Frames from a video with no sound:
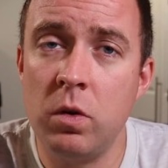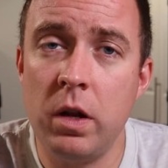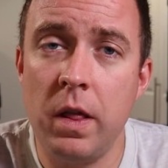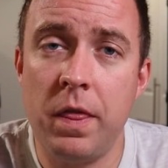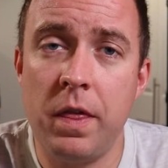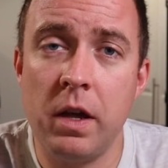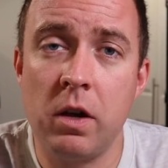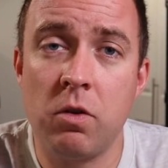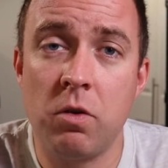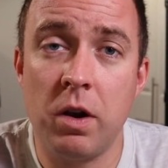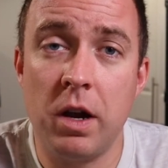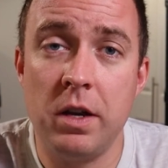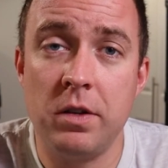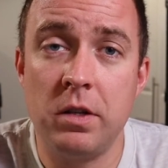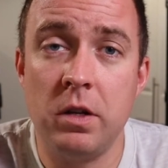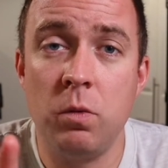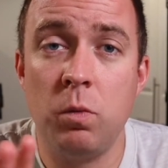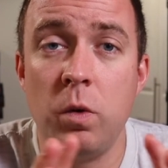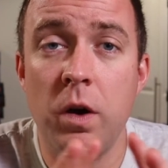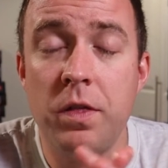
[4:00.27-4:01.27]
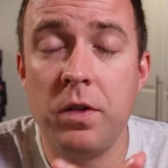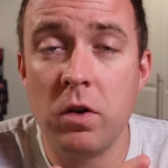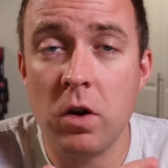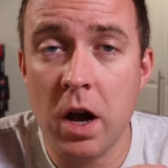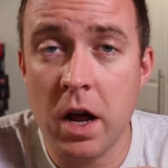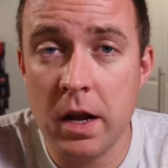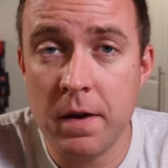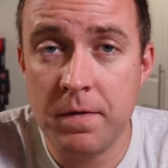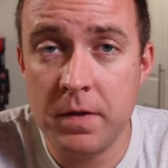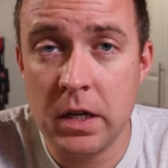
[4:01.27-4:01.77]
anything crazy with your
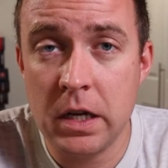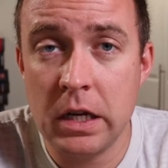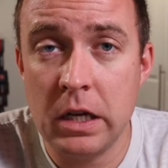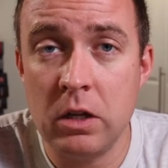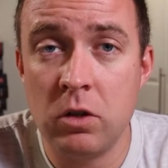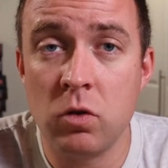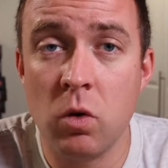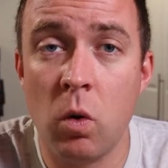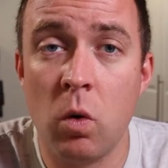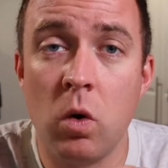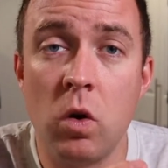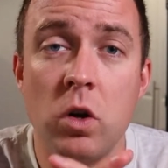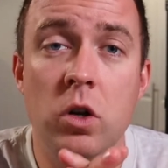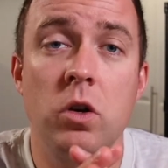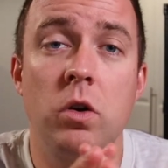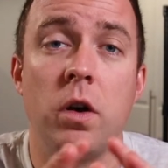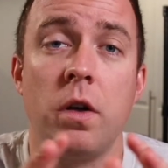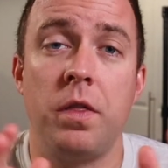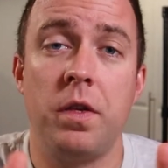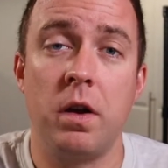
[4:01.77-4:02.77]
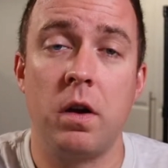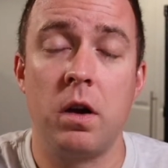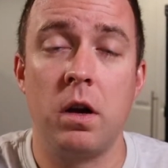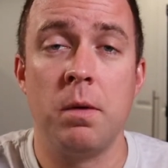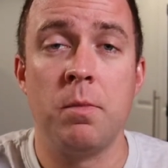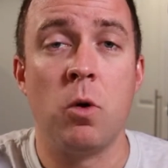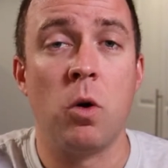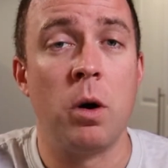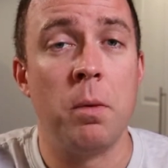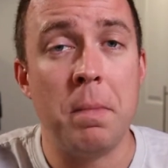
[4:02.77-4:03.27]
N F Ts or your
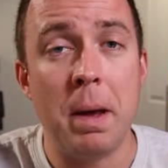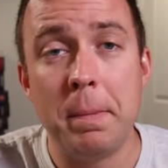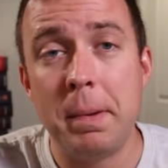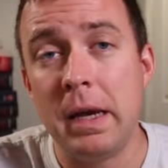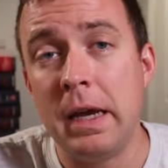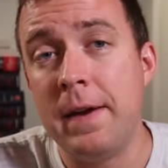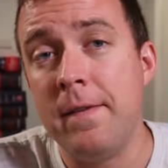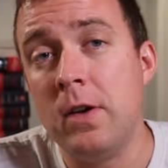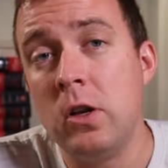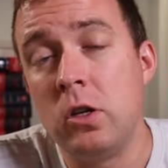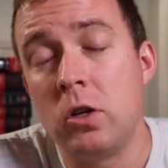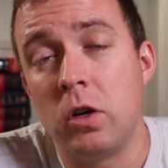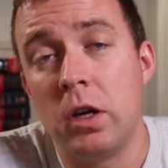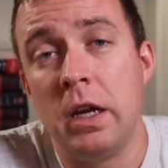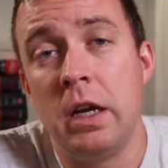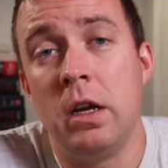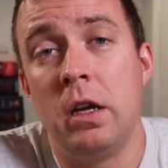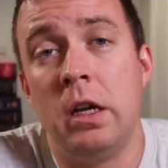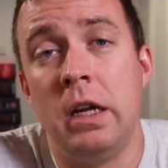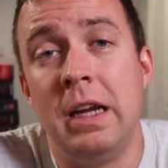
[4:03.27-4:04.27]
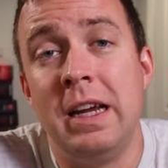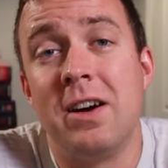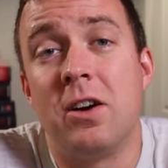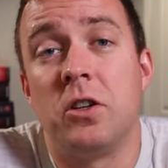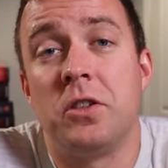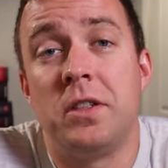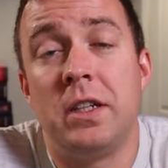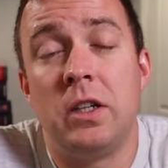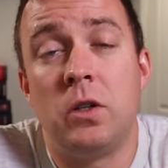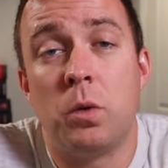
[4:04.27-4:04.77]
Ethereum or maybe even your E
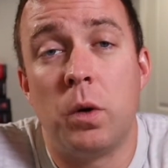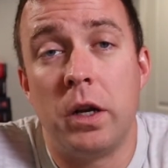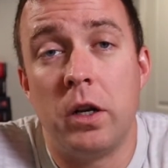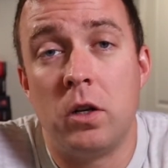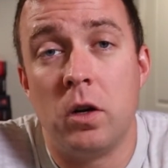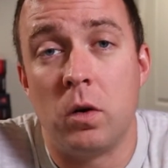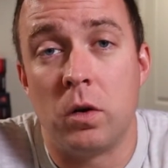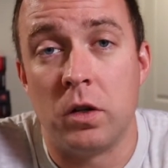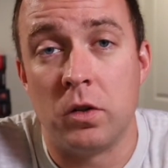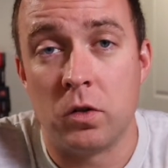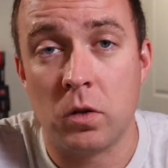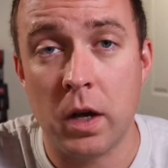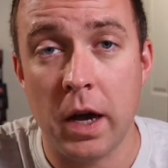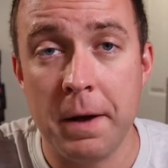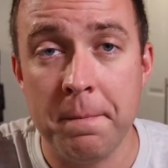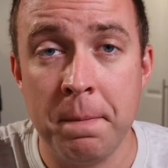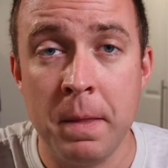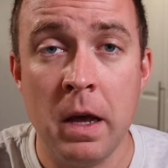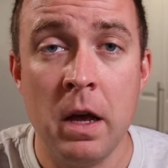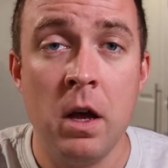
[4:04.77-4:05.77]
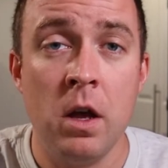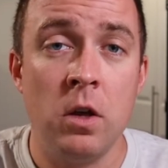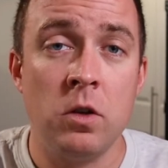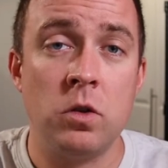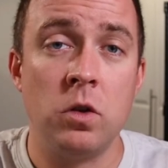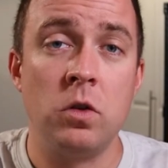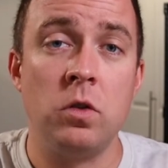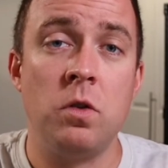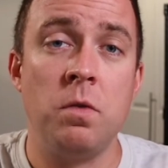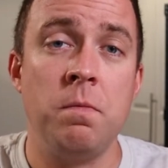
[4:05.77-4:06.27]
R C twenty tokens, okay?
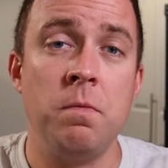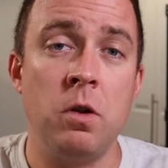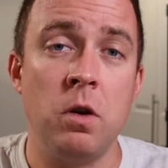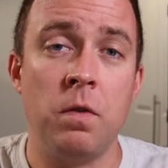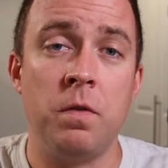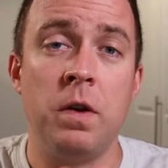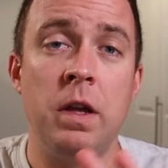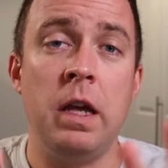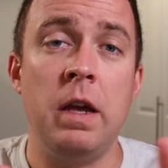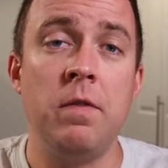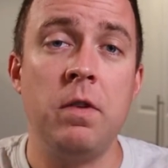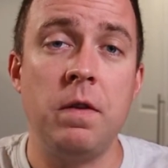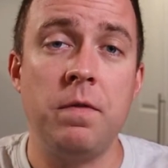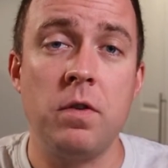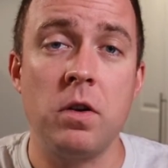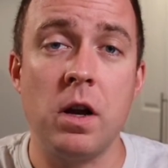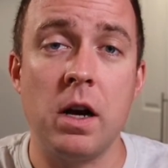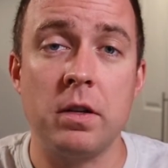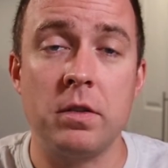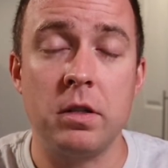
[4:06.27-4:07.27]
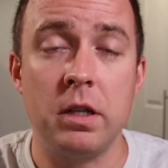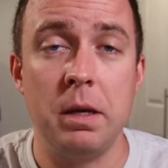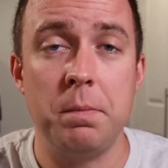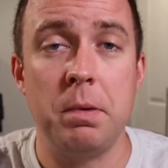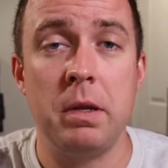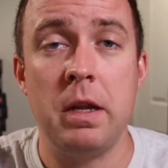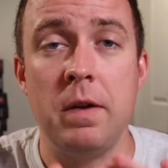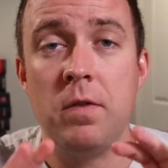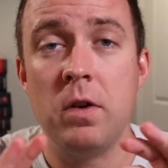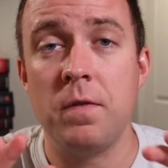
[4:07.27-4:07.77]
So, you know, even if you're not
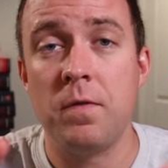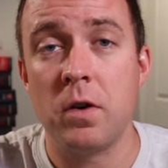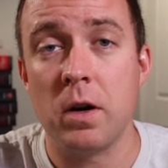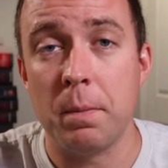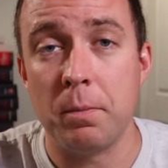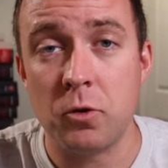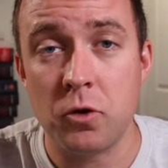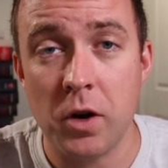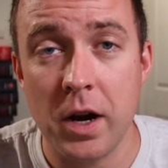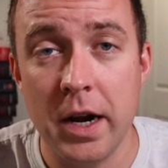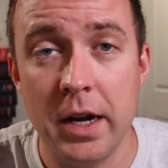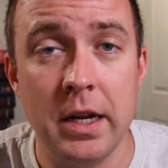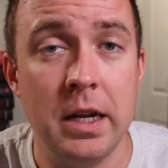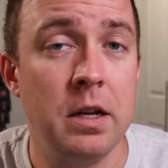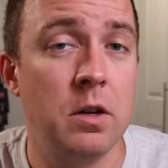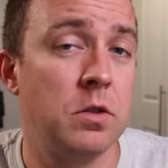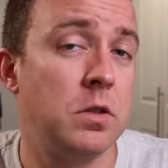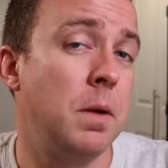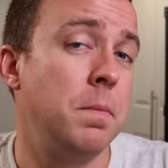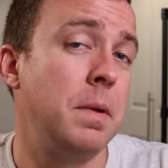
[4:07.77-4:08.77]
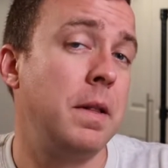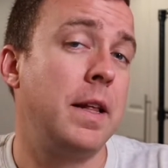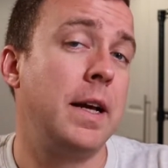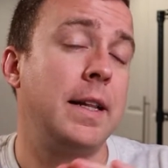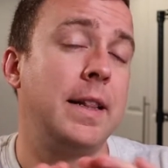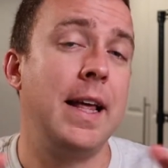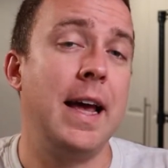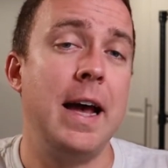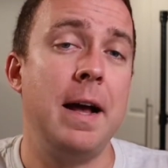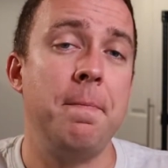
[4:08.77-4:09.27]
sleeping, even if you're up trading or something
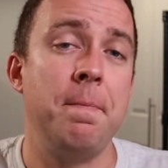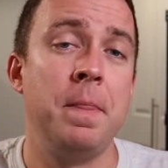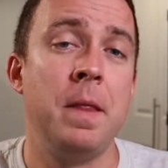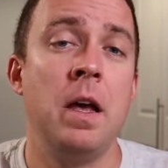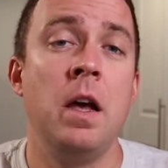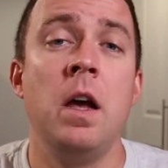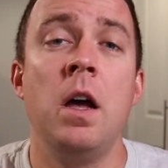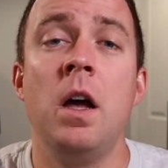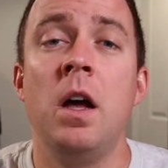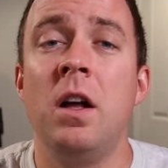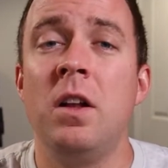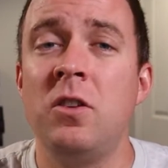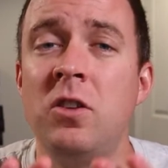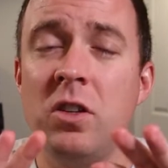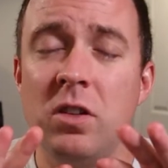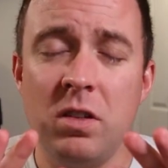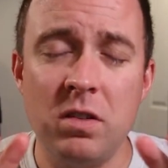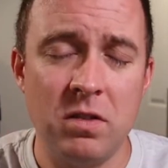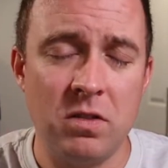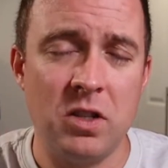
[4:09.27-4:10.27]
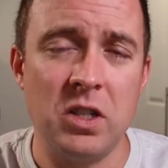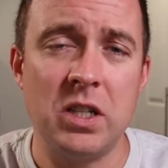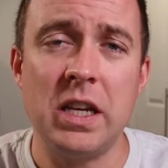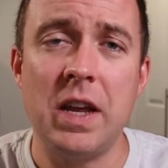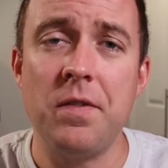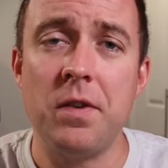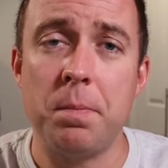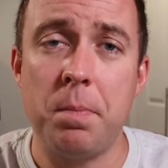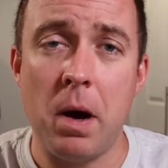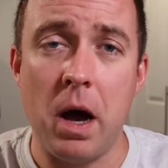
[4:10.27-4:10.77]
like that, just just
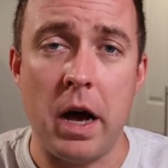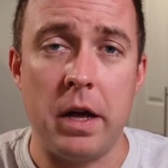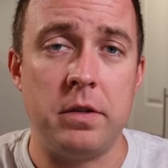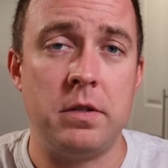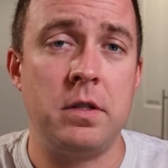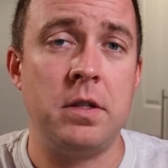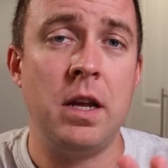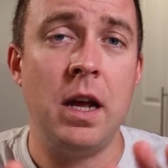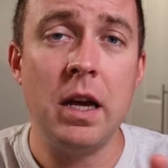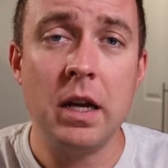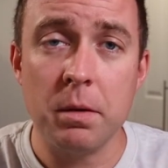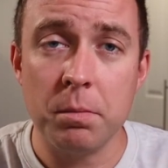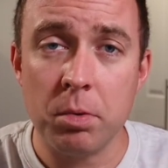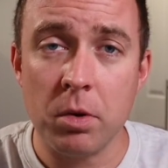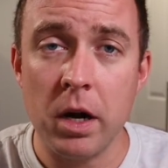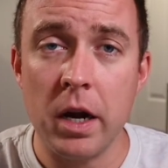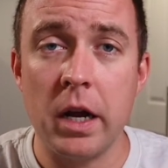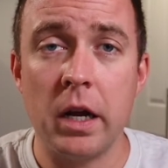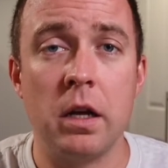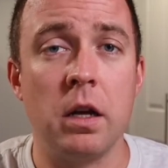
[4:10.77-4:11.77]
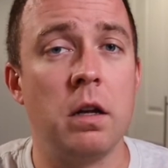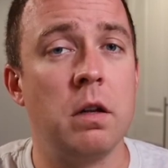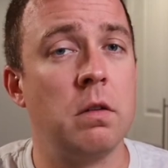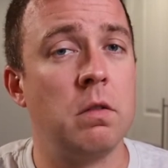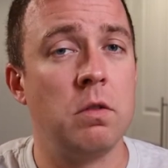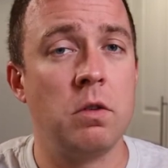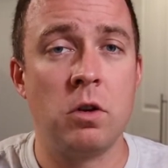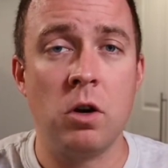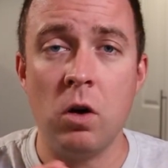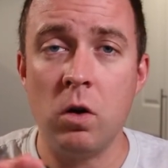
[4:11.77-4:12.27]
give it a pause. Take a break,
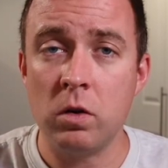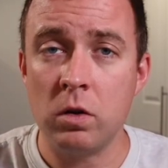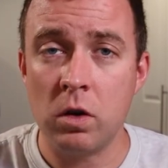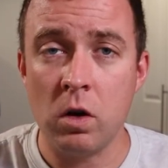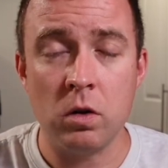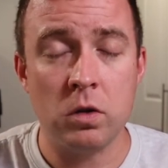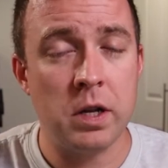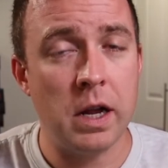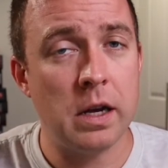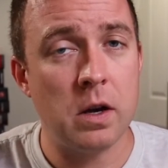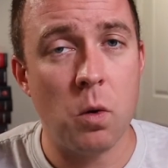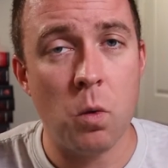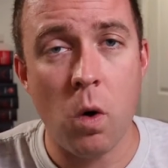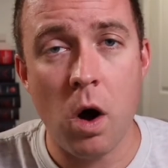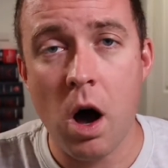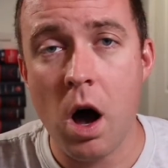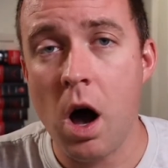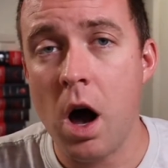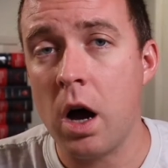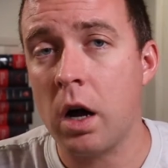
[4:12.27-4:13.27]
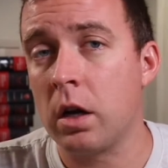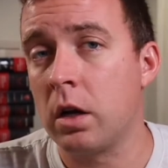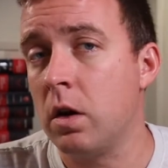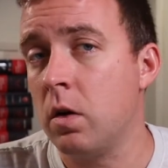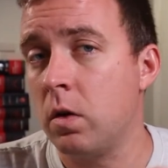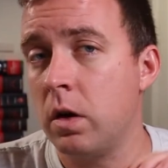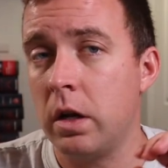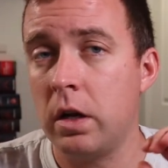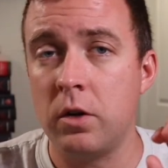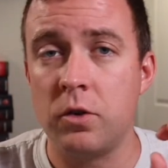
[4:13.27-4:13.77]
go go take a walk,
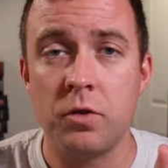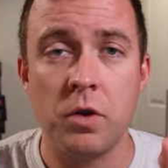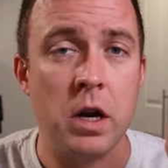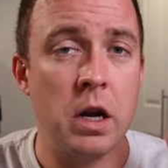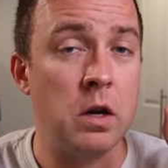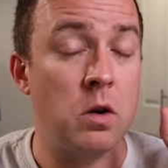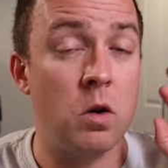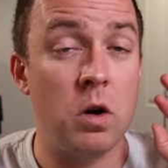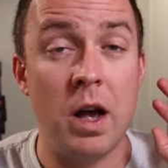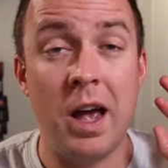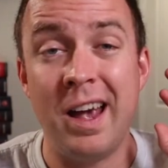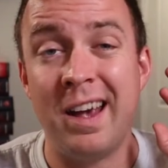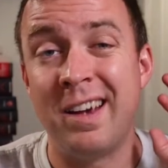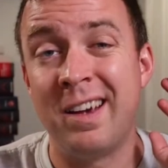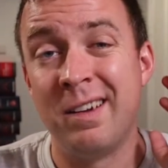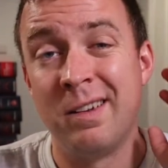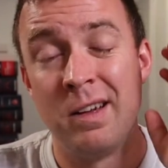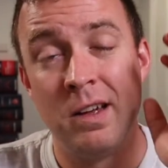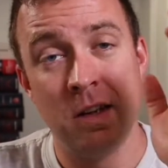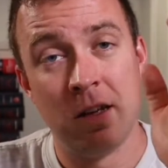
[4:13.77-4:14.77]
go get a drink, or hey,